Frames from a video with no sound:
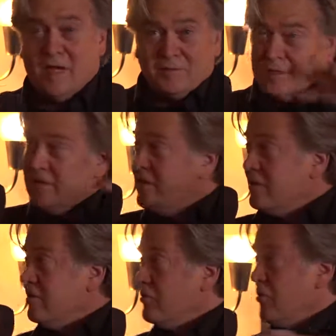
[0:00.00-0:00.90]
I'm sitting in the
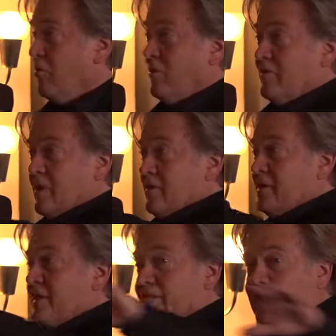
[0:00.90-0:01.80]
control room. We got all the
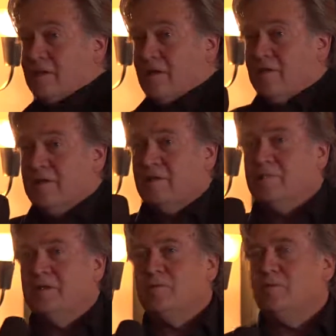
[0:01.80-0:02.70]
TVs. I got all the young
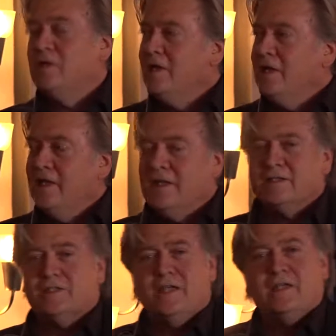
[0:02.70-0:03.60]
people. And I
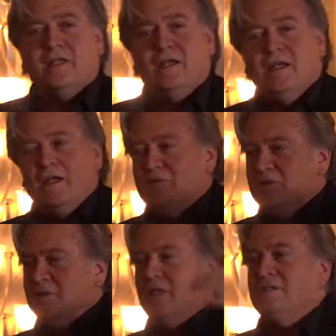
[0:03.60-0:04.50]
just say, I
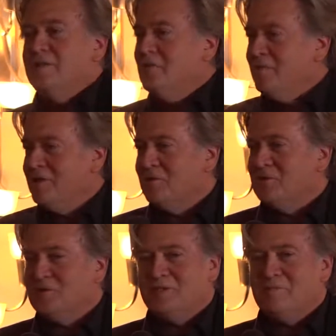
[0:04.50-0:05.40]
said, nobody knows
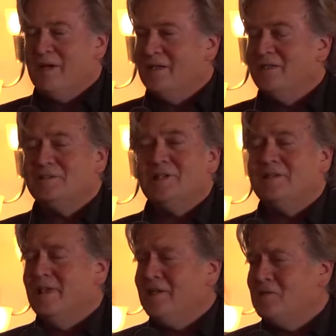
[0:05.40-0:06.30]
who Steve Bannon is,
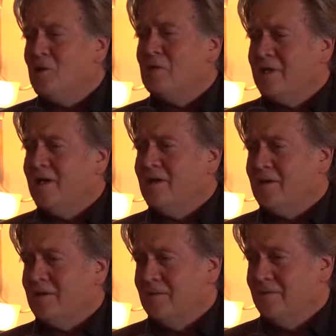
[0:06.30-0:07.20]
and they don't care.